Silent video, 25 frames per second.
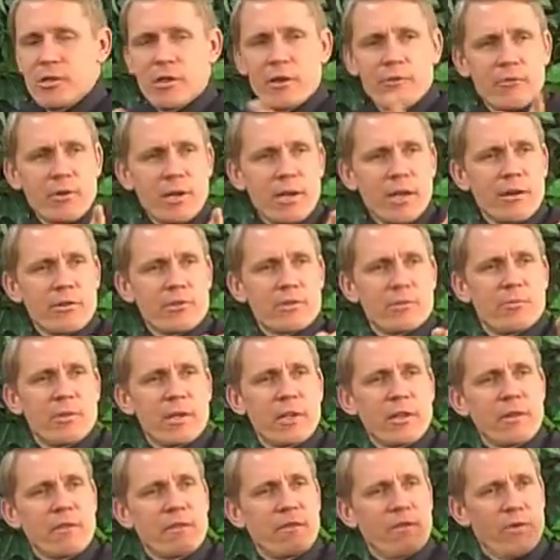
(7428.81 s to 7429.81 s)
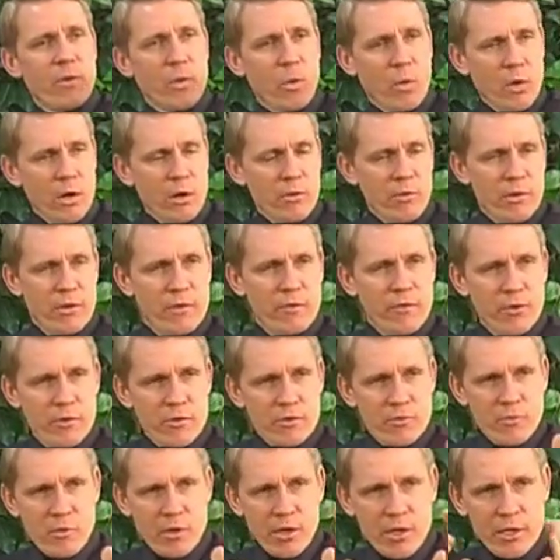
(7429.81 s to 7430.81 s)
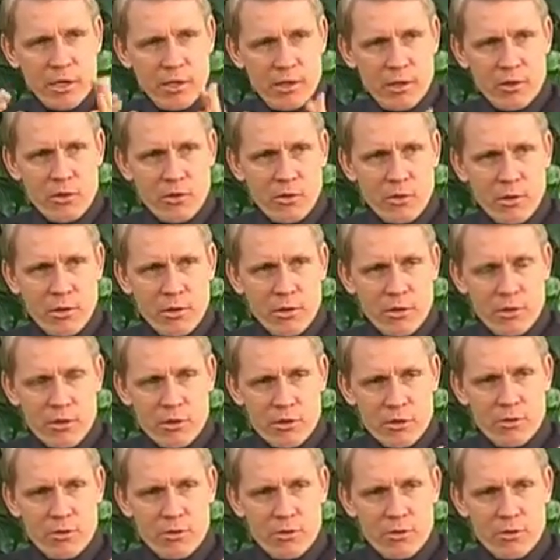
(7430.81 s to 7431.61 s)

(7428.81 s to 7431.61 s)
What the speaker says: Hey, Jeff, run out to building 4. When you first walk in the door,